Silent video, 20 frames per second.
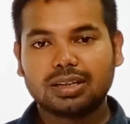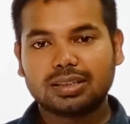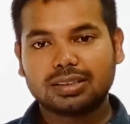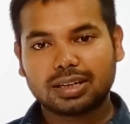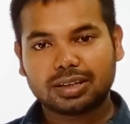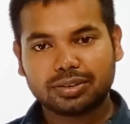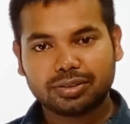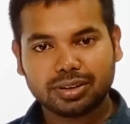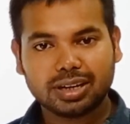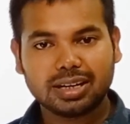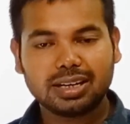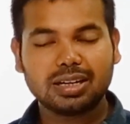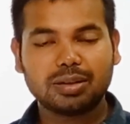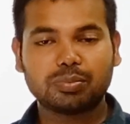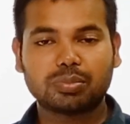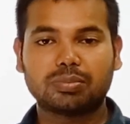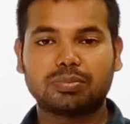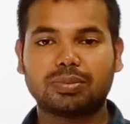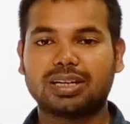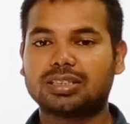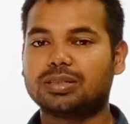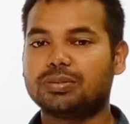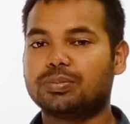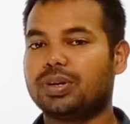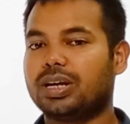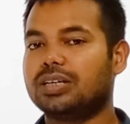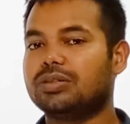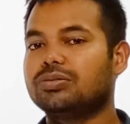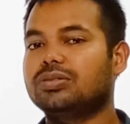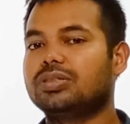the real number
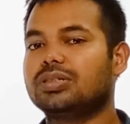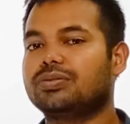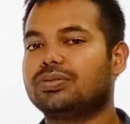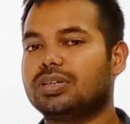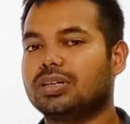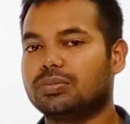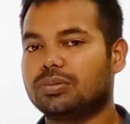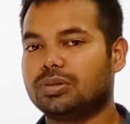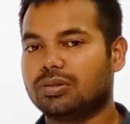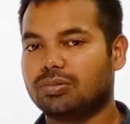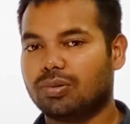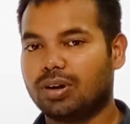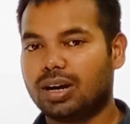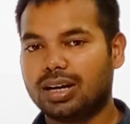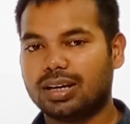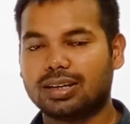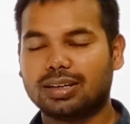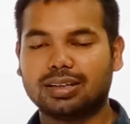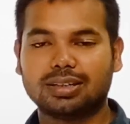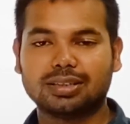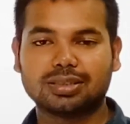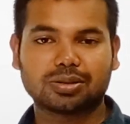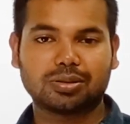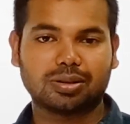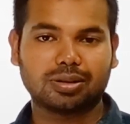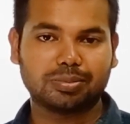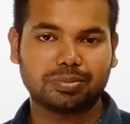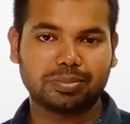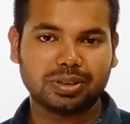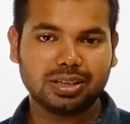multiplied with the variable y is
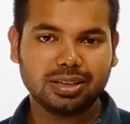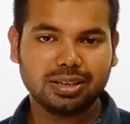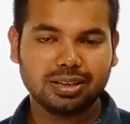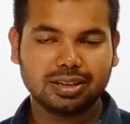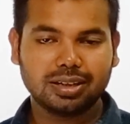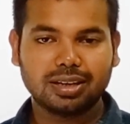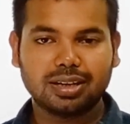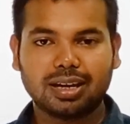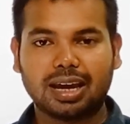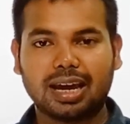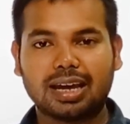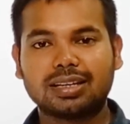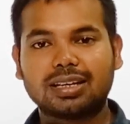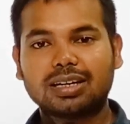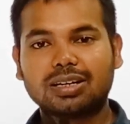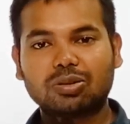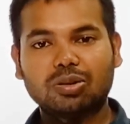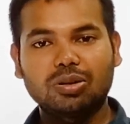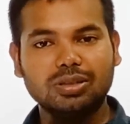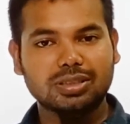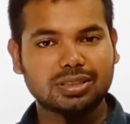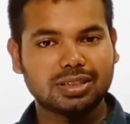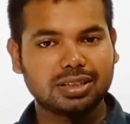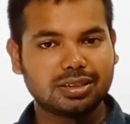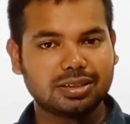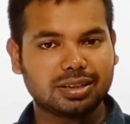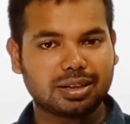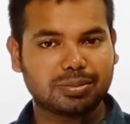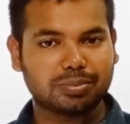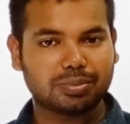called b, and the
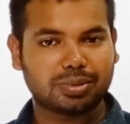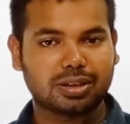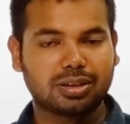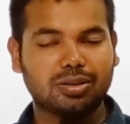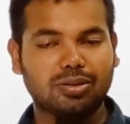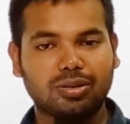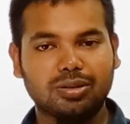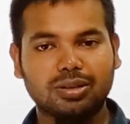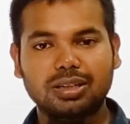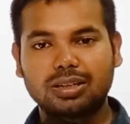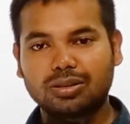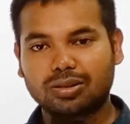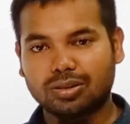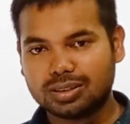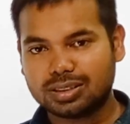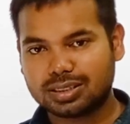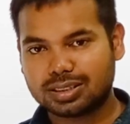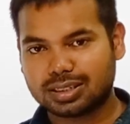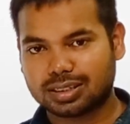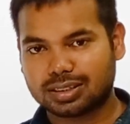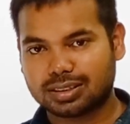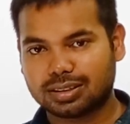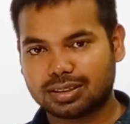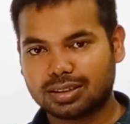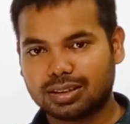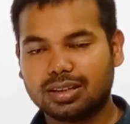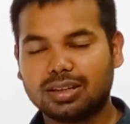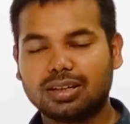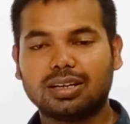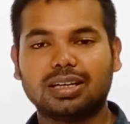constant number or the constant
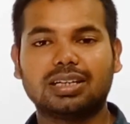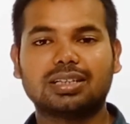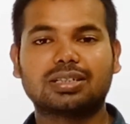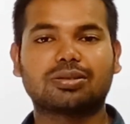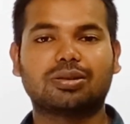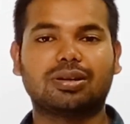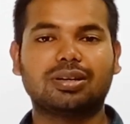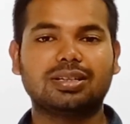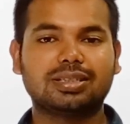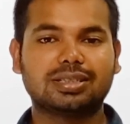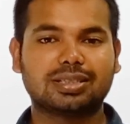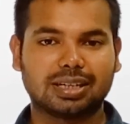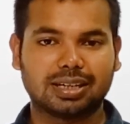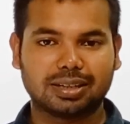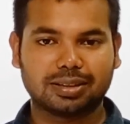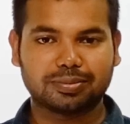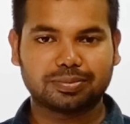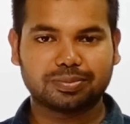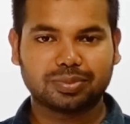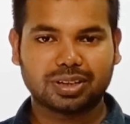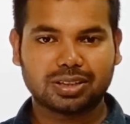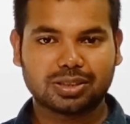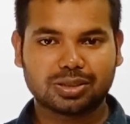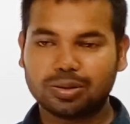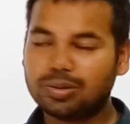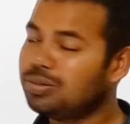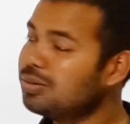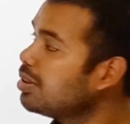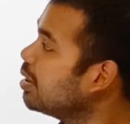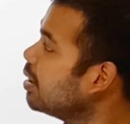is called c.
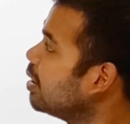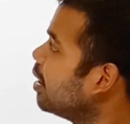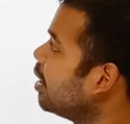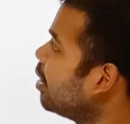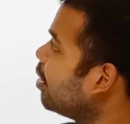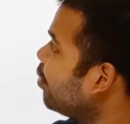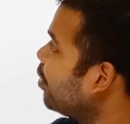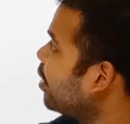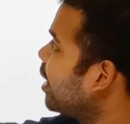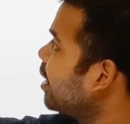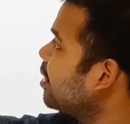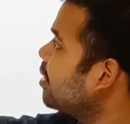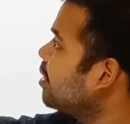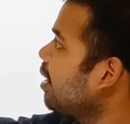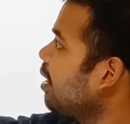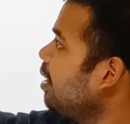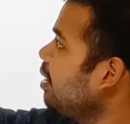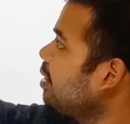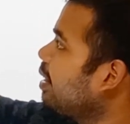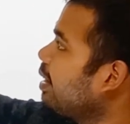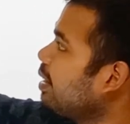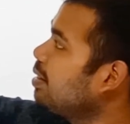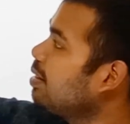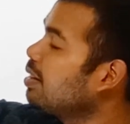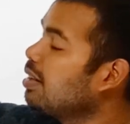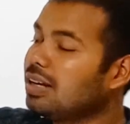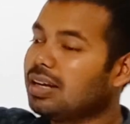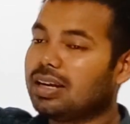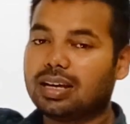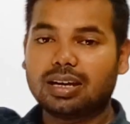So we can say that
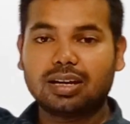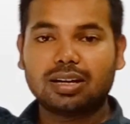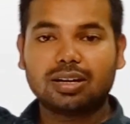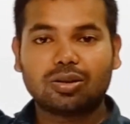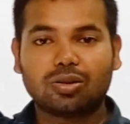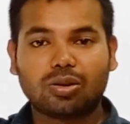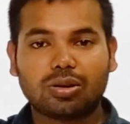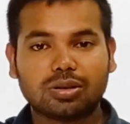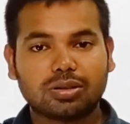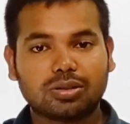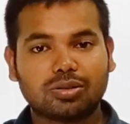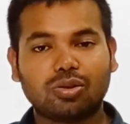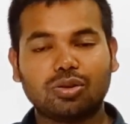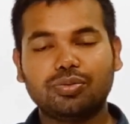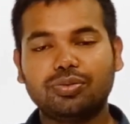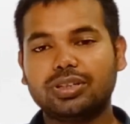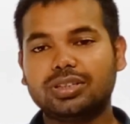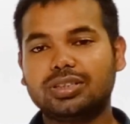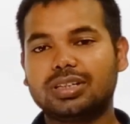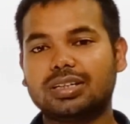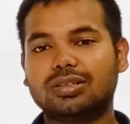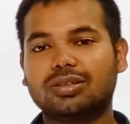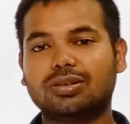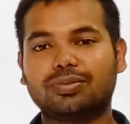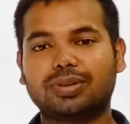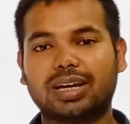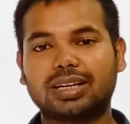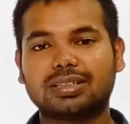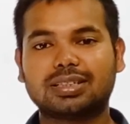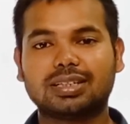coefficient
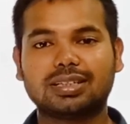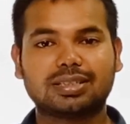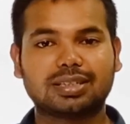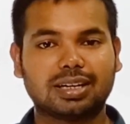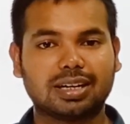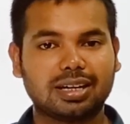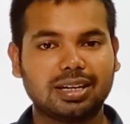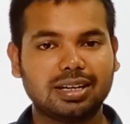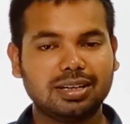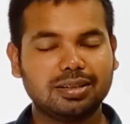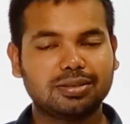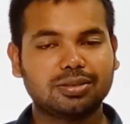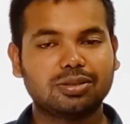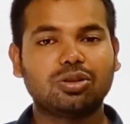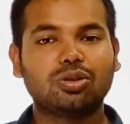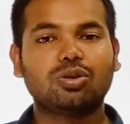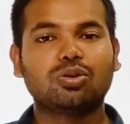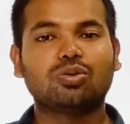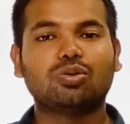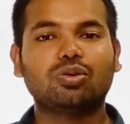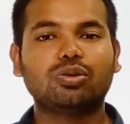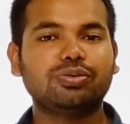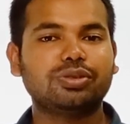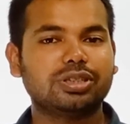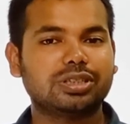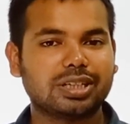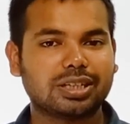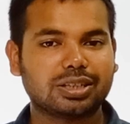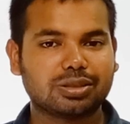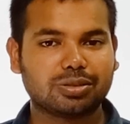of x is a,
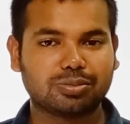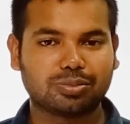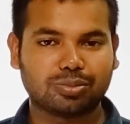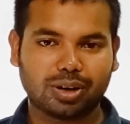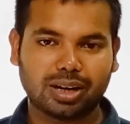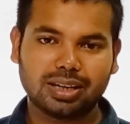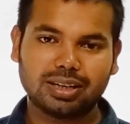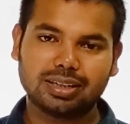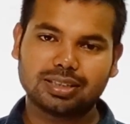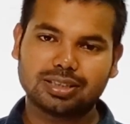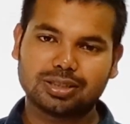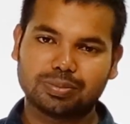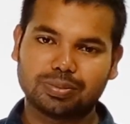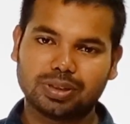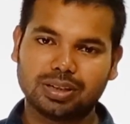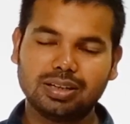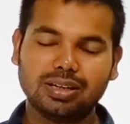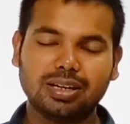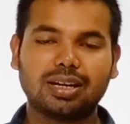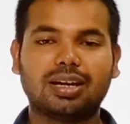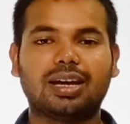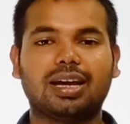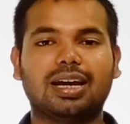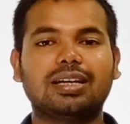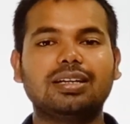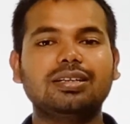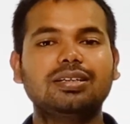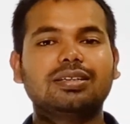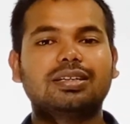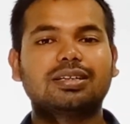coefficient of y is b,
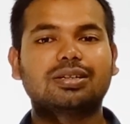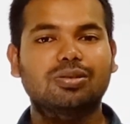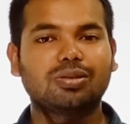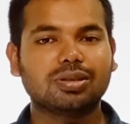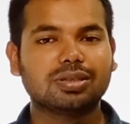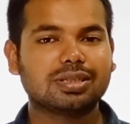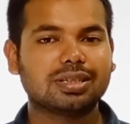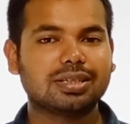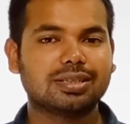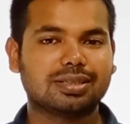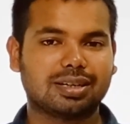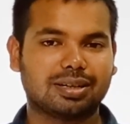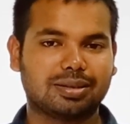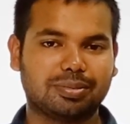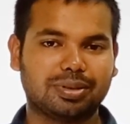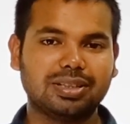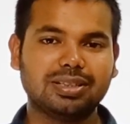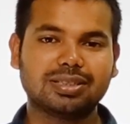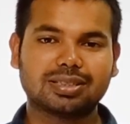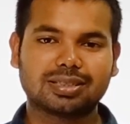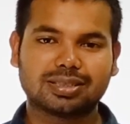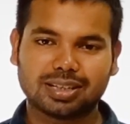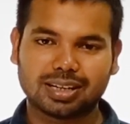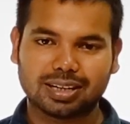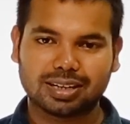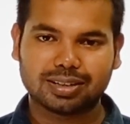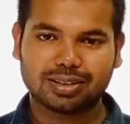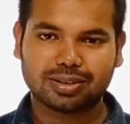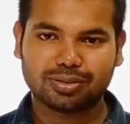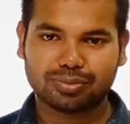and the constant term is c.
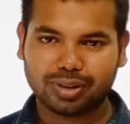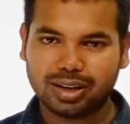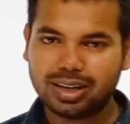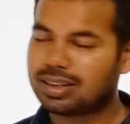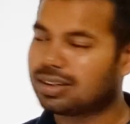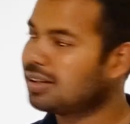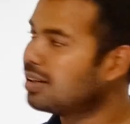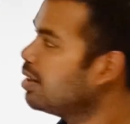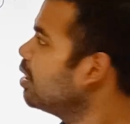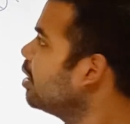Fine.